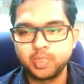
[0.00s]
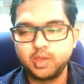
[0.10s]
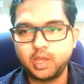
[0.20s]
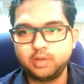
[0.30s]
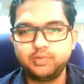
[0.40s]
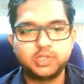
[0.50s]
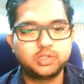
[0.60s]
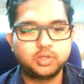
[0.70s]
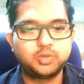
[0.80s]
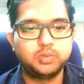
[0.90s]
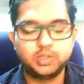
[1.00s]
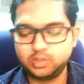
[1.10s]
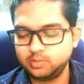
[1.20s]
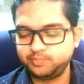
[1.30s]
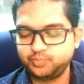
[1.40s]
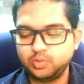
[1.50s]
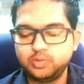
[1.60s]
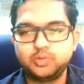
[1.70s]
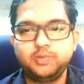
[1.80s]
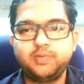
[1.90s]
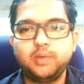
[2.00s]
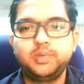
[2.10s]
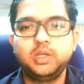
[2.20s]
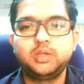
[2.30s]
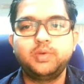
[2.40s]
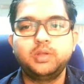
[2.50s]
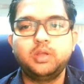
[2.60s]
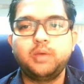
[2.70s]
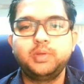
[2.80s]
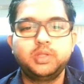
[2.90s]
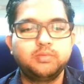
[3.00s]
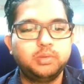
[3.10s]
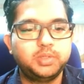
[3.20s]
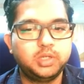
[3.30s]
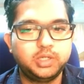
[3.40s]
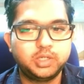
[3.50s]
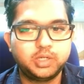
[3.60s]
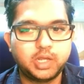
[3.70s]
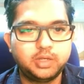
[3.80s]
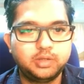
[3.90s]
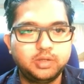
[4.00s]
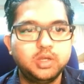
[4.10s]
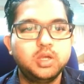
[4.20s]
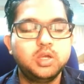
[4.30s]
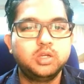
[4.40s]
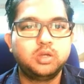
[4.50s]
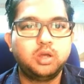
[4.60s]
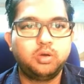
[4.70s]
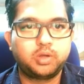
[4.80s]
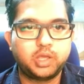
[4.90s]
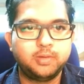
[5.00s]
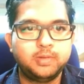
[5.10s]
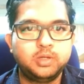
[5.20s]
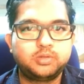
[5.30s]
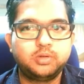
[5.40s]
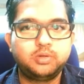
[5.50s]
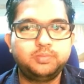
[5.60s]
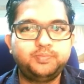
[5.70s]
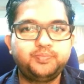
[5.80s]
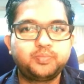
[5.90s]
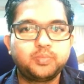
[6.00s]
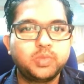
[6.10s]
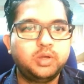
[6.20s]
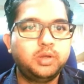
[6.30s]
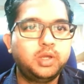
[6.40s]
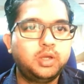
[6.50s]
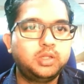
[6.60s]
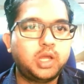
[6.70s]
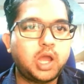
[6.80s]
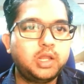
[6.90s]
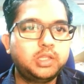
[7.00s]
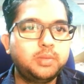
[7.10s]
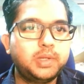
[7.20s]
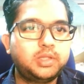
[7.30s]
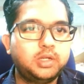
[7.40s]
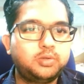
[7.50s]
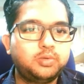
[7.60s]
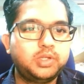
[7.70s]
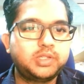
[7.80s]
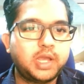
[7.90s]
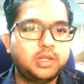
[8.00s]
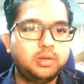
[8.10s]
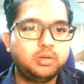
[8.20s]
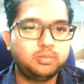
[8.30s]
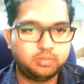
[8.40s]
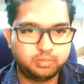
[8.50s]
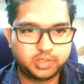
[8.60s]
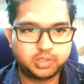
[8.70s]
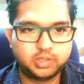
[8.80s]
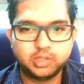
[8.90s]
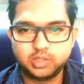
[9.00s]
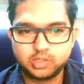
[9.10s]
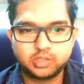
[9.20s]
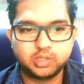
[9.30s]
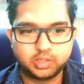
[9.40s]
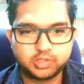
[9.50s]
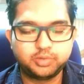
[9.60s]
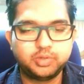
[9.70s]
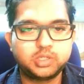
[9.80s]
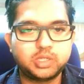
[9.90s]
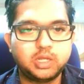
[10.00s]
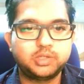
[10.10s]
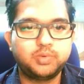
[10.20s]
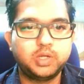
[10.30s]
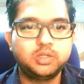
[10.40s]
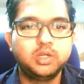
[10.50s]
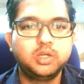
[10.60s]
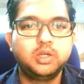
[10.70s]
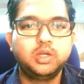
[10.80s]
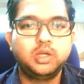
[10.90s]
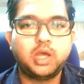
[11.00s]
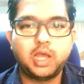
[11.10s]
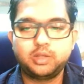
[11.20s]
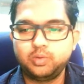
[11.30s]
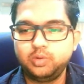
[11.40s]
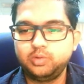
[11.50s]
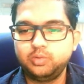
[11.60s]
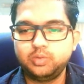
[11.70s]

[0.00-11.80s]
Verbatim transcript: And which is equivalent. So if I delete one, everything will be deleted, right? Okay, so another method to design a material, this unit cell, is what I told you.